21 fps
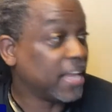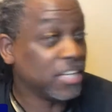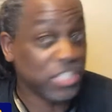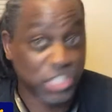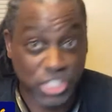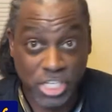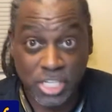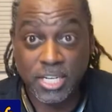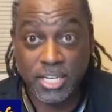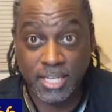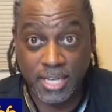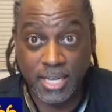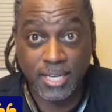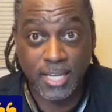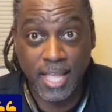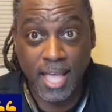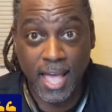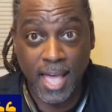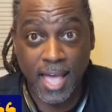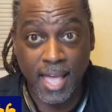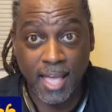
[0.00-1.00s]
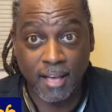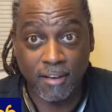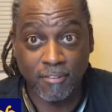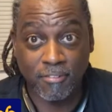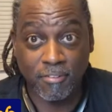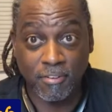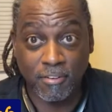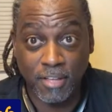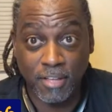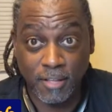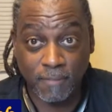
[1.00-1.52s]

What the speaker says: agenda that they have